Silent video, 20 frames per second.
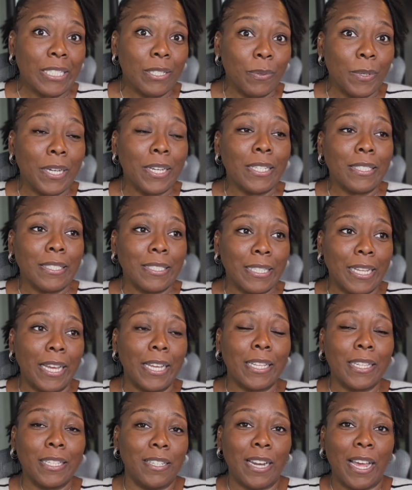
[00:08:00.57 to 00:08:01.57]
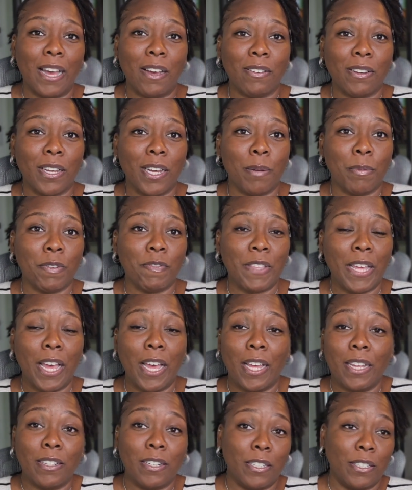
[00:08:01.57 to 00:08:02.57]
Well, likely outcome of
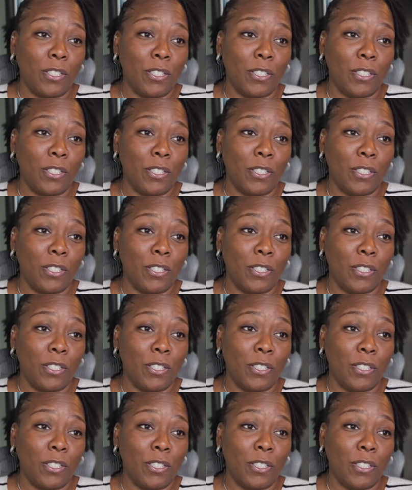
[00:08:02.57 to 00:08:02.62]
that,